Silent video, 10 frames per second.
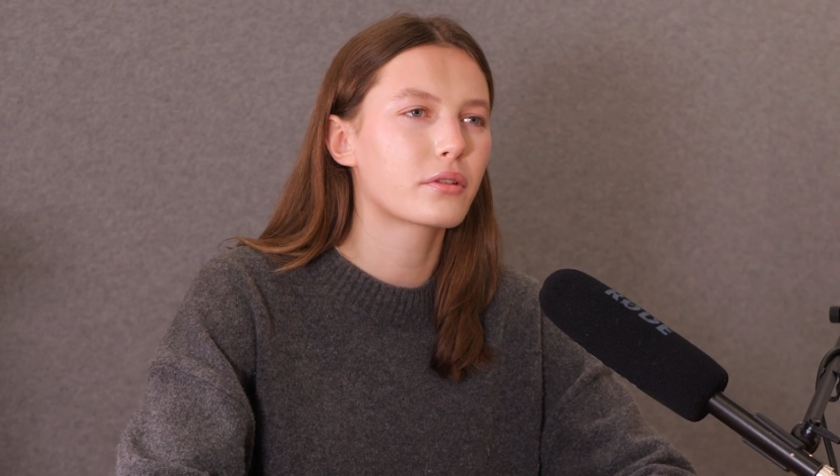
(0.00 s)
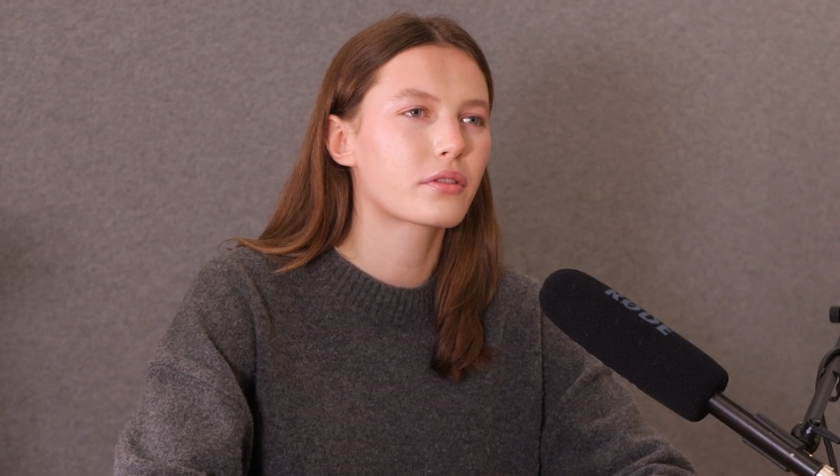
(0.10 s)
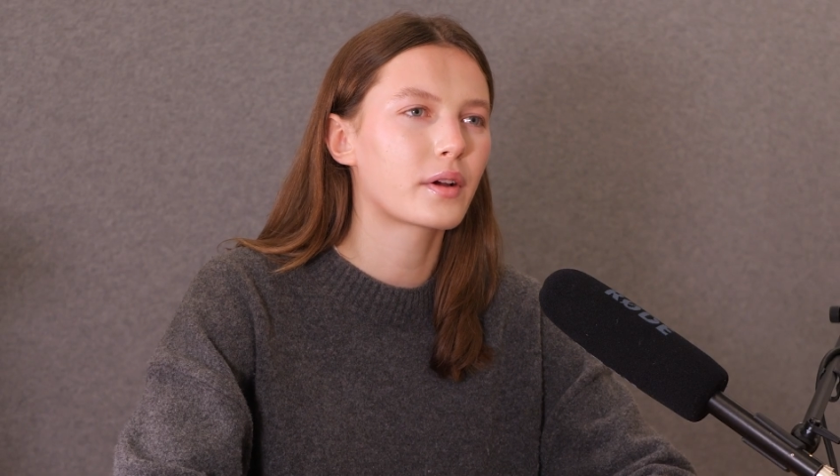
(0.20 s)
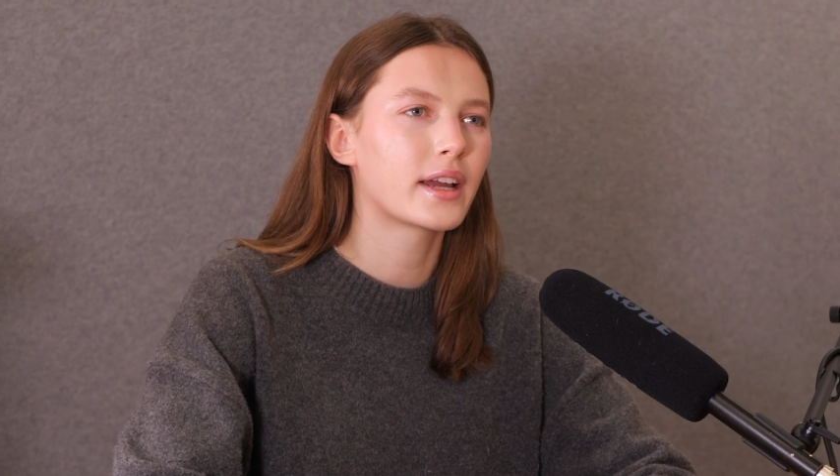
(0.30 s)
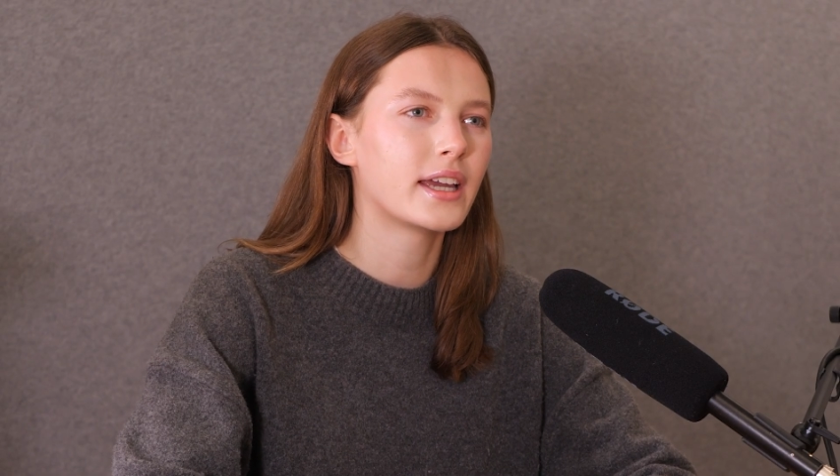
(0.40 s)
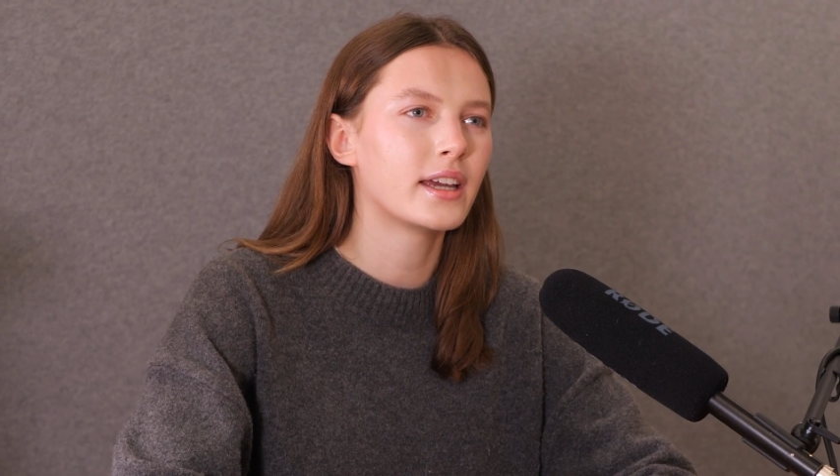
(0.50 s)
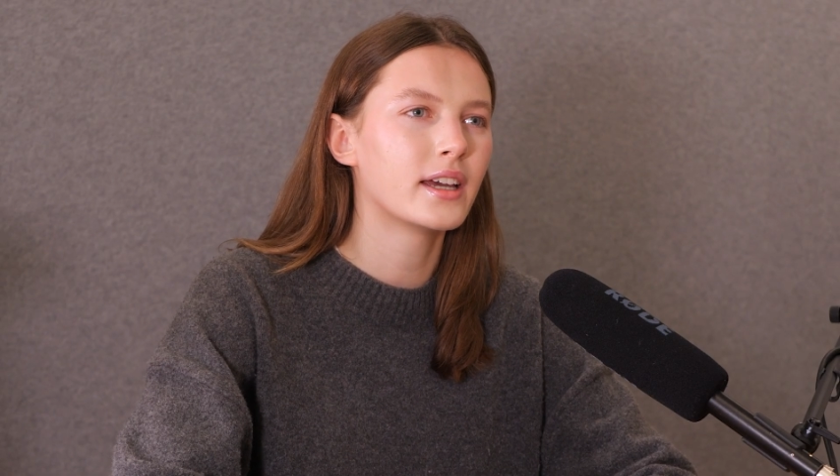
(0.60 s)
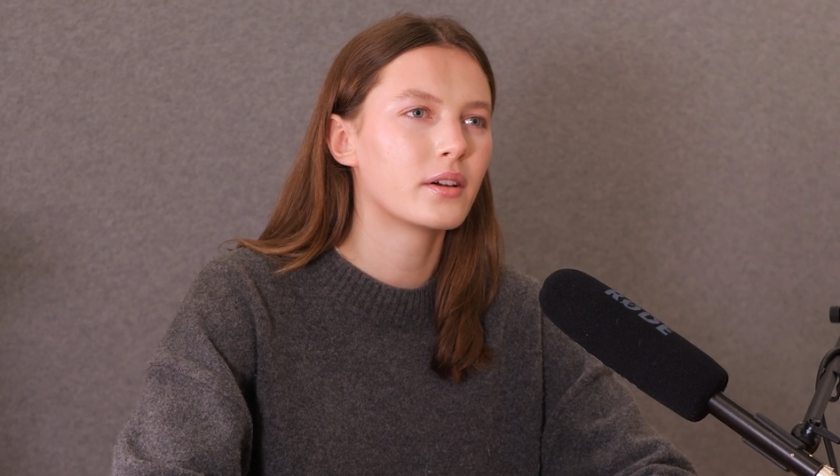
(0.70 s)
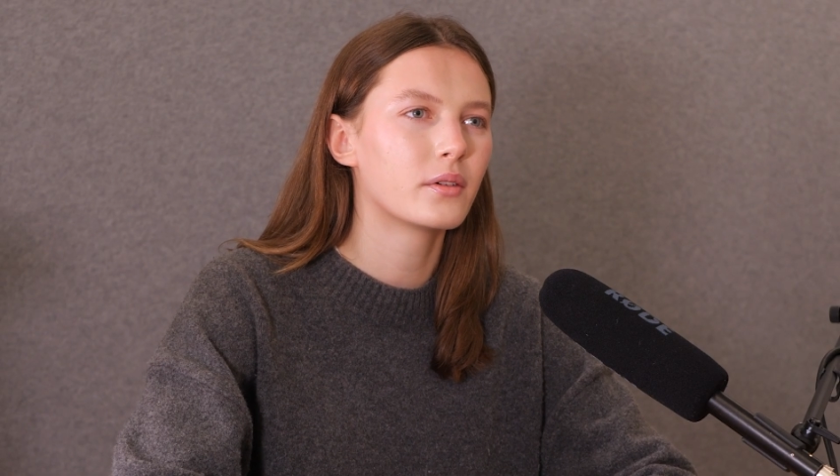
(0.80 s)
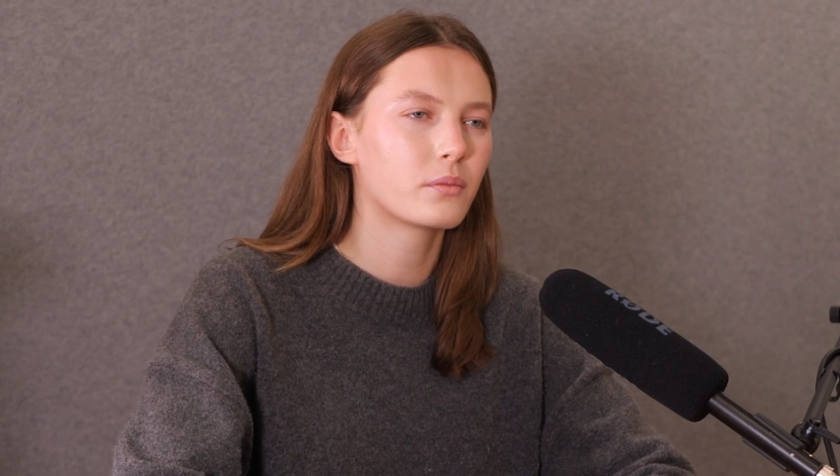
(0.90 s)
3,
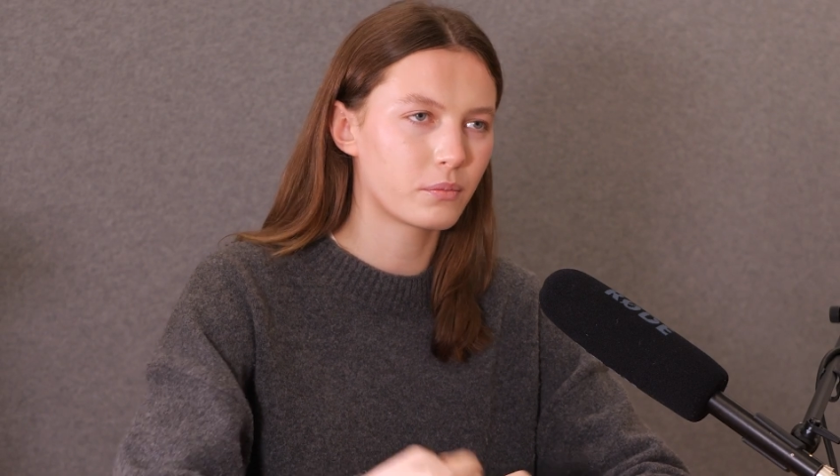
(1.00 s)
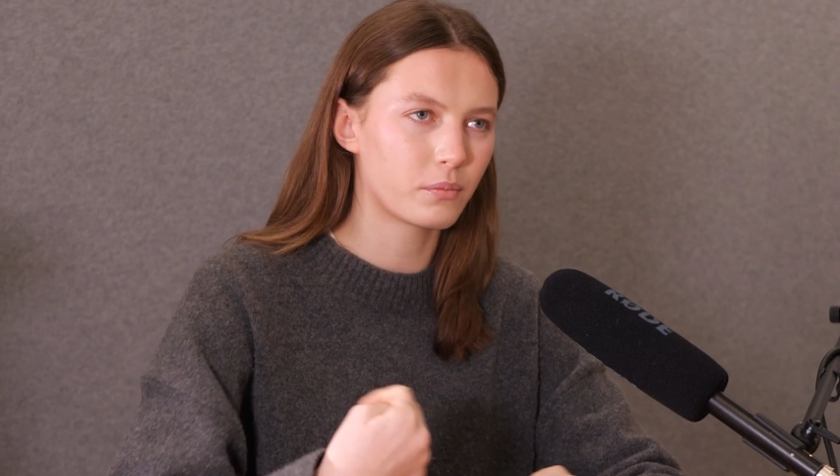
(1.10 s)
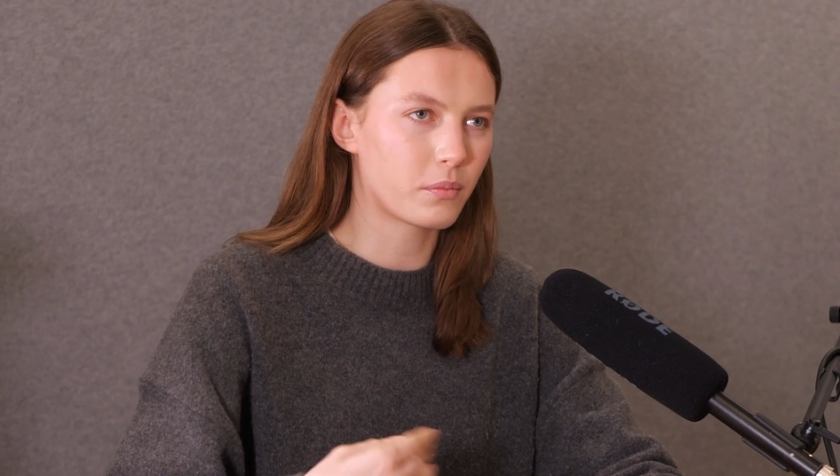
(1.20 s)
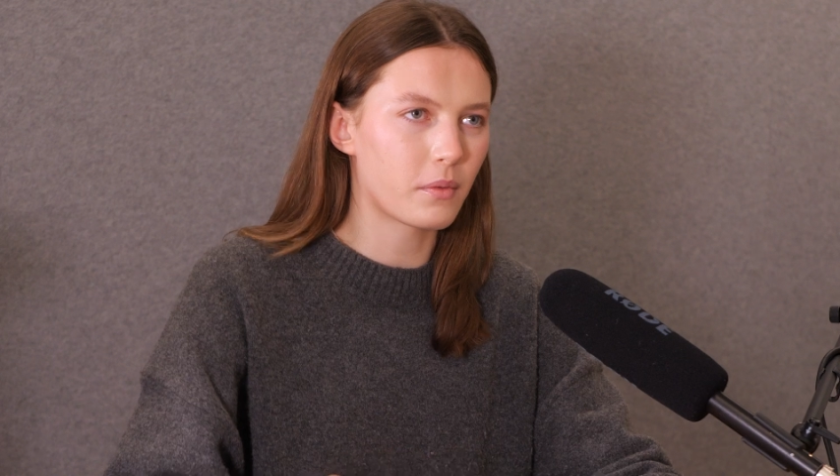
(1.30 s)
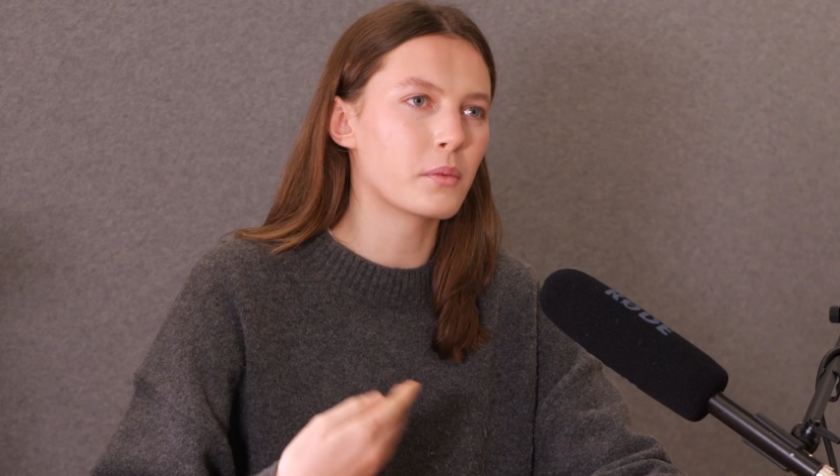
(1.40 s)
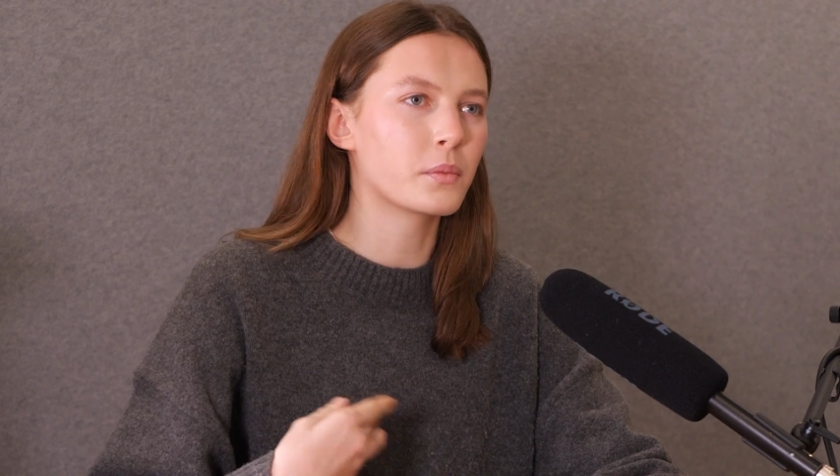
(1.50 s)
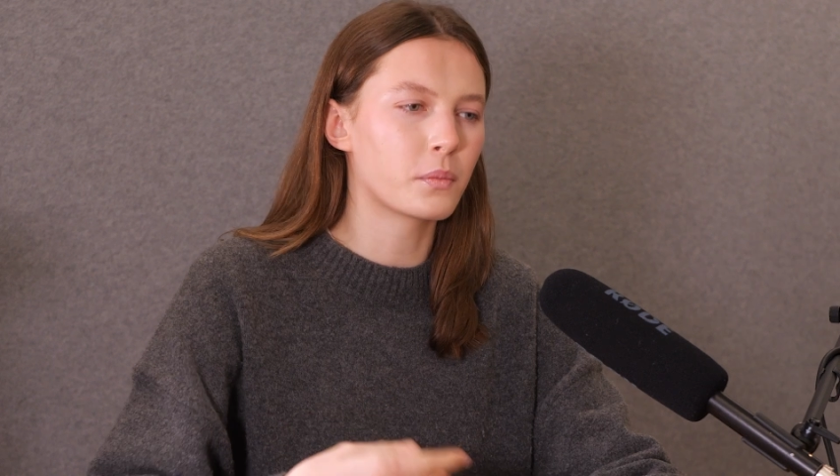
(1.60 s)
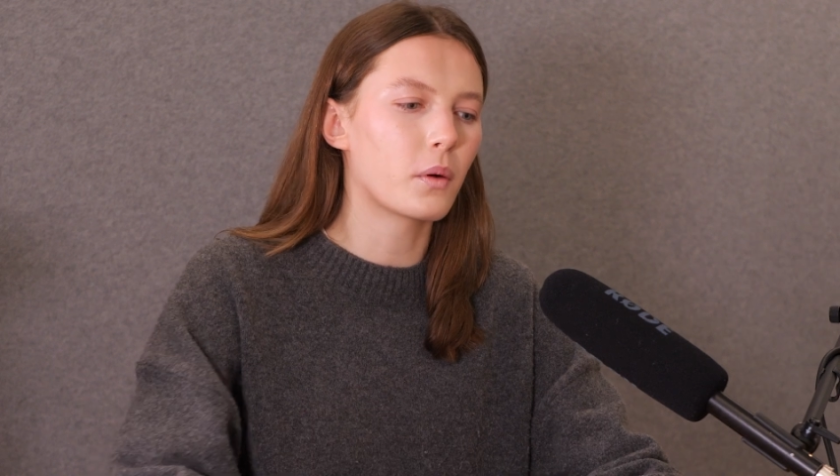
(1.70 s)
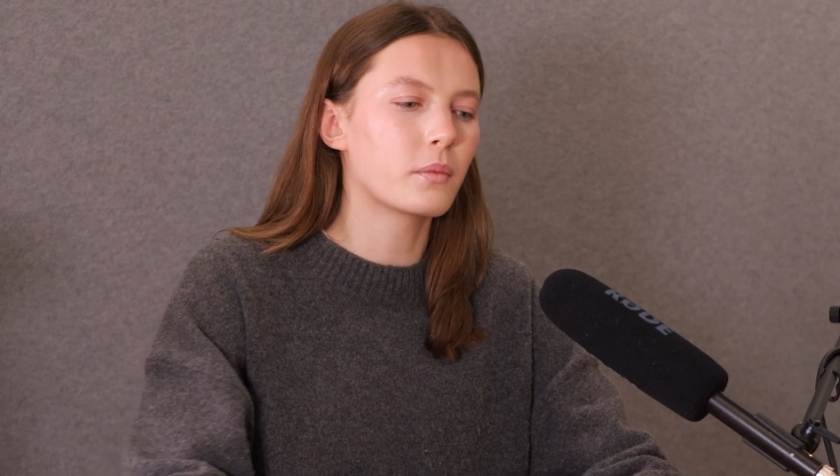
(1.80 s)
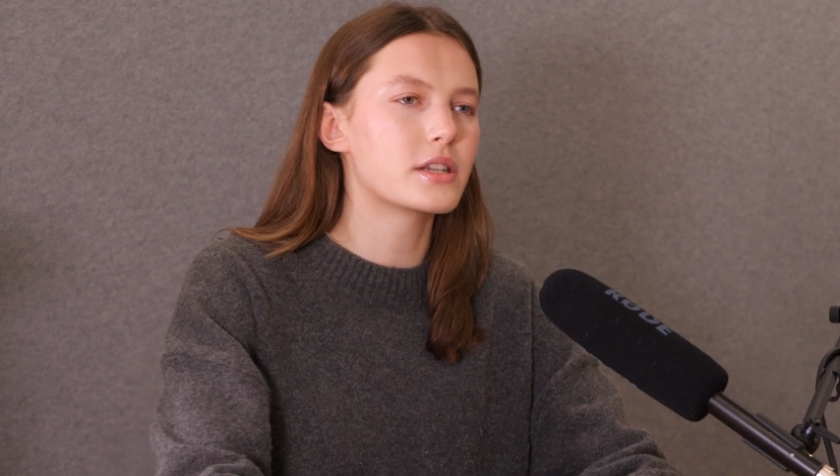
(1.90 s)
what
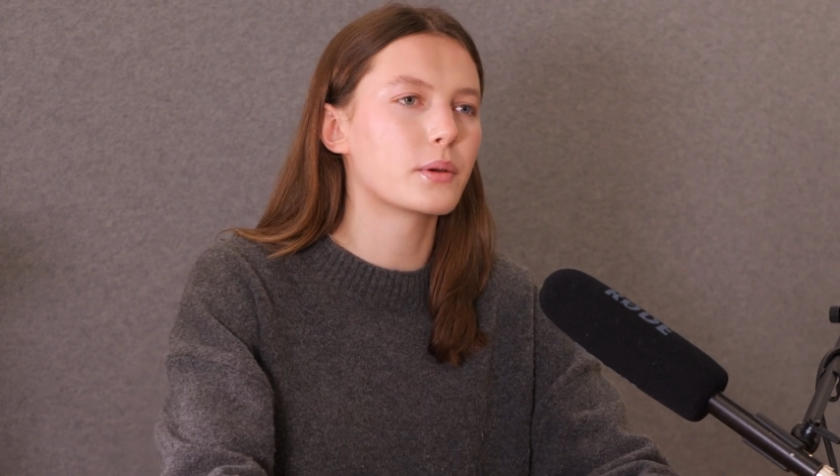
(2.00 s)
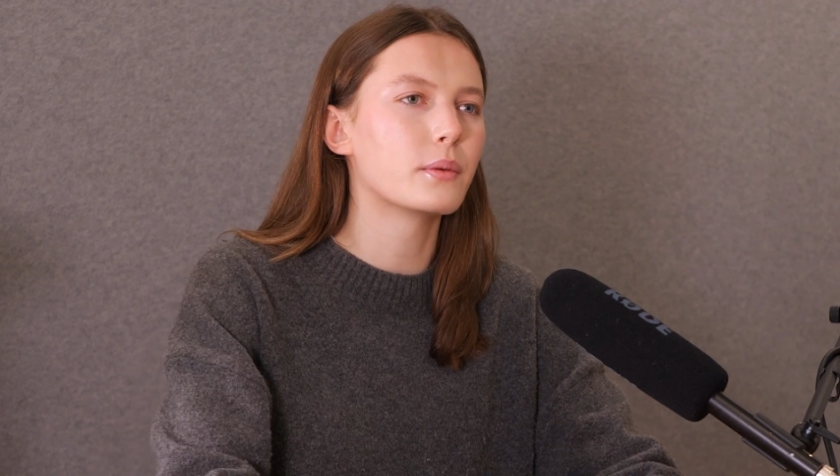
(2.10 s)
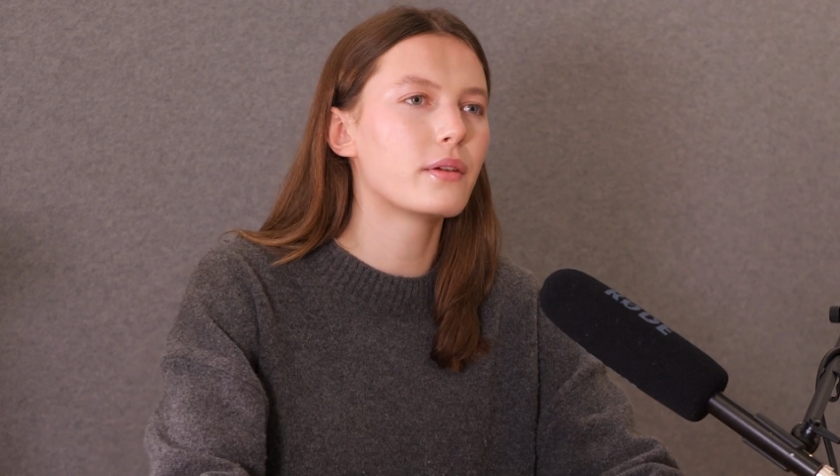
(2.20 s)
we're doing.